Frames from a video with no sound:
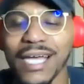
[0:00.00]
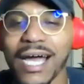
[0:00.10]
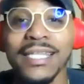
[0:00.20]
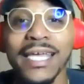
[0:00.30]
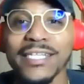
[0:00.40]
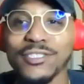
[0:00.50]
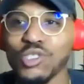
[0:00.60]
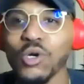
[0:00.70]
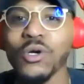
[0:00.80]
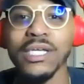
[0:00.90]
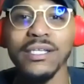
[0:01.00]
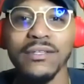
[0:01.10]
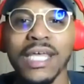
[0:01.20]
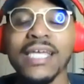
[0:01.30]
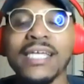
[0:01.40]
they
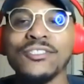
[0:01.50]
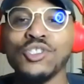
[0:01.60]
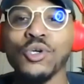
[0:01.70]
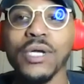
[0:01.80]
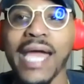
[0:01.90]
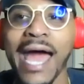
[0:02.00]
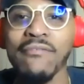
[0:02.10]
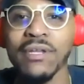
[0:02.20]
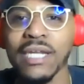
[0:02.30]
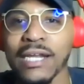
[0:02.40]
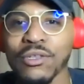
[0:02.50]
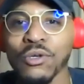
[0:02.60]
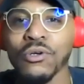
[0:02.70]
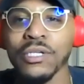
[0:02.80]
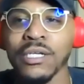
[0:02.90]
enjoy having that
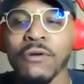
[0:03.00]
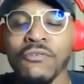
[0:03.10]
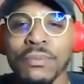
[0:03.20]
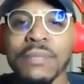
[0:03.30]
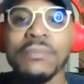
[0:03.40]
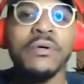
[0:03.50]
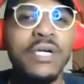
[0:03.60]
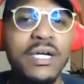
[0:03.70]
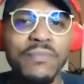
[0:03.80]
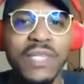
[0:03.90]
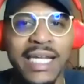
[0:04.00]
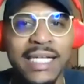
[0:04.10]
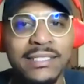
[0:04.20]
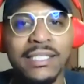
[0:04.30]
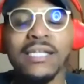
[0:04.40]
authority over people. And
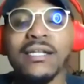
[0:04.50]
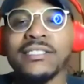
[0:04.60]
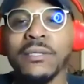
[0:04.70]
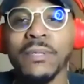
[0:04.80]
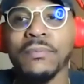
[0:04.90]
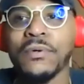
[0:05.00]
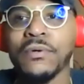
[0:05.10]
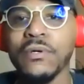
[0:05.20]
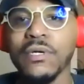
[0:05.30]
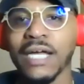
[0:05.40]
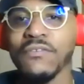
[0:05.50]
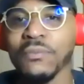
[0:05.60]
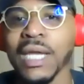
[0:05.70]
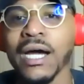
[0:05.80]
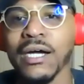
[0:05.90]
that's the thing. Like some people, like for
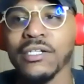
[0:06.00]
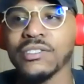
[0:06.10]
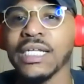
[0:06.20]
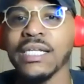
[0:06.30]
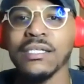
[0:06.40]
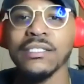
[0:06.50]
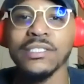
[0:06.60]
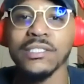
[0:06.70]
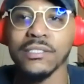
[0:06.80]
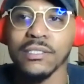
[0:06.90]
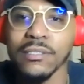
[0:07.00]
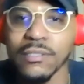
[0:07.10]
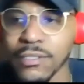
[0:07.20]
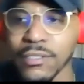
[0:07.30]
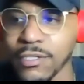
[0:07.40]
me, I understand it. It's just a
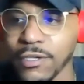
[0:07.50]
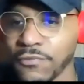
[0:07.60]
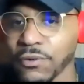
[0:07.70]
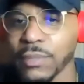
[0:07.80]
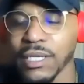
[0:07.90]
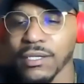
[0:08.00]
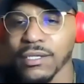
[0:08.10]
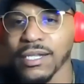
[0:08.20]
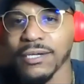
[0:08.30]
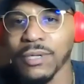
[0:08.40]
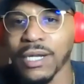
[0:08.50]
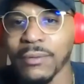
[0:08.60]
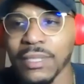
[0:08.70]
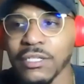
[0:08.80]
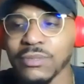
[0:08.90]
for me, like when I'm
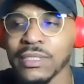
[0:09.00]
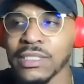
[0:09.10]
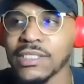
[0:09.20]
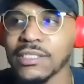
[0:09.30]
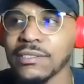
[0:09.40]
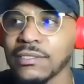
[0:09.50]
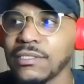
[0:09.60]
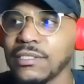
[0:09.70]
in those positions,